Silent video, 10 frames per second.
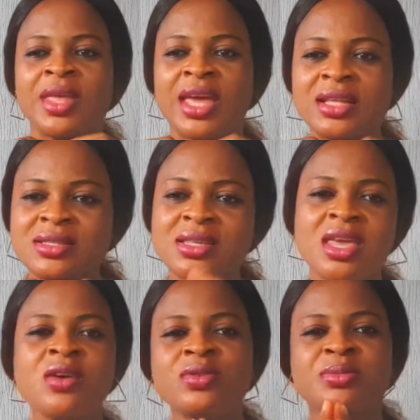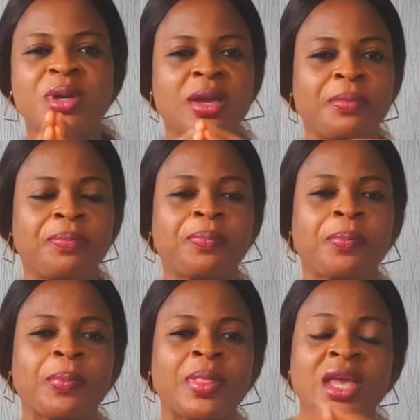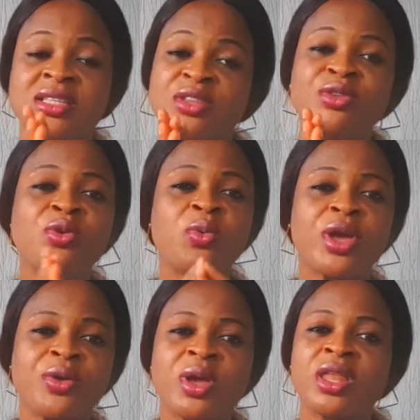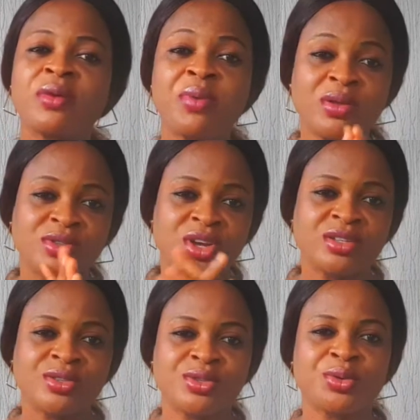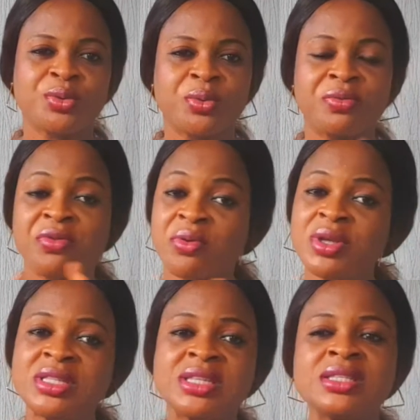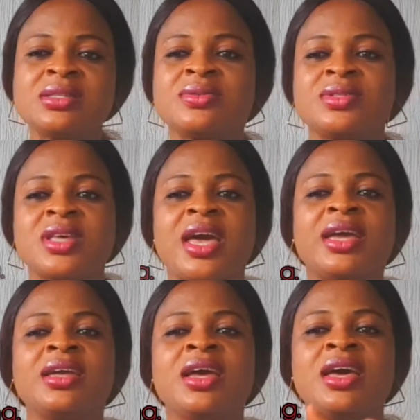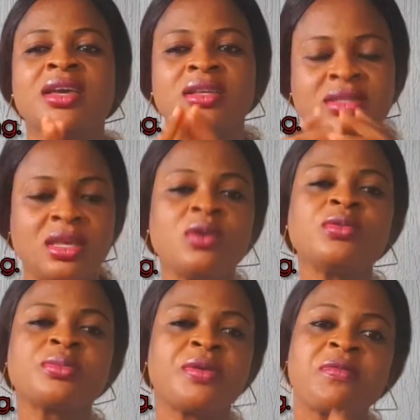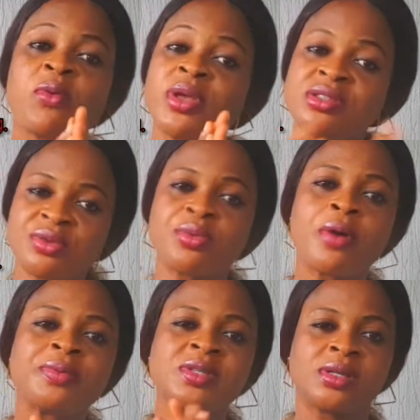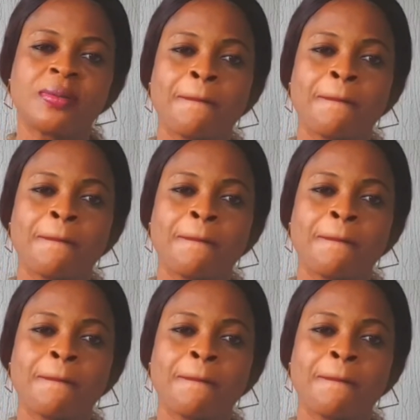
Excuse me is another way you can apologize to someone. For instance, you say, excuse me for interrupting.